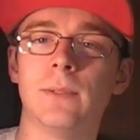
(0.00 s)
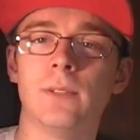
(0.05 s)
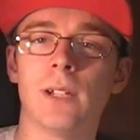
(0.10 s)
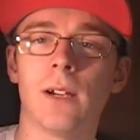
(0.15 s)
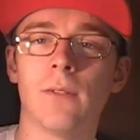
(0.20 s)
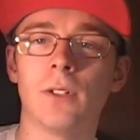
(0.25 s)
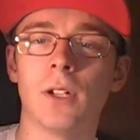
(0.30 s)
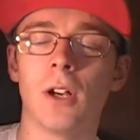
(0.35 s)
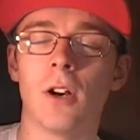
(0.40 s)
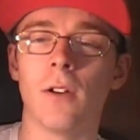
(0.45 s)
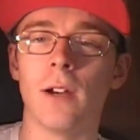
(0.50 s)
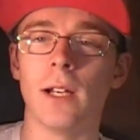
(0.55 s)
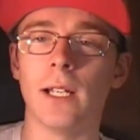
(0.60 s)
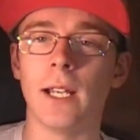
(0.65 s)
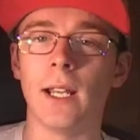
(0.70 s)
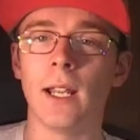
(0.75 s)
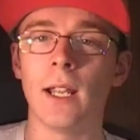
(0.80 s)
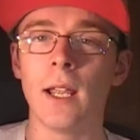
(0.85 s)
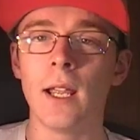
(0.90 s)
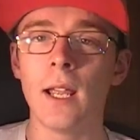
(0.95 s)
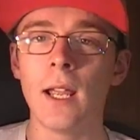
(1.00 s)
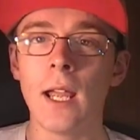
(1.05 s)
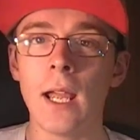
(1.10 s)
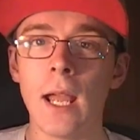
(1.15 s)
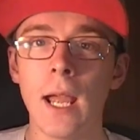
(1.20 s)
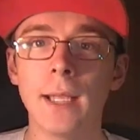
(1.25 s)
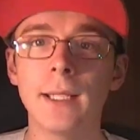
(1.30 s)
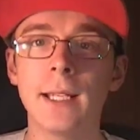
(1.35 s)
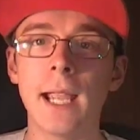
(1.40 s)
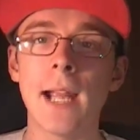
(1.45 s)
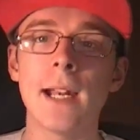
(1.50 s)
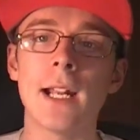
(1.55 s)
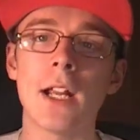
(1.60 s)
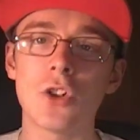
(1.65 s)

if you haven't already. Again,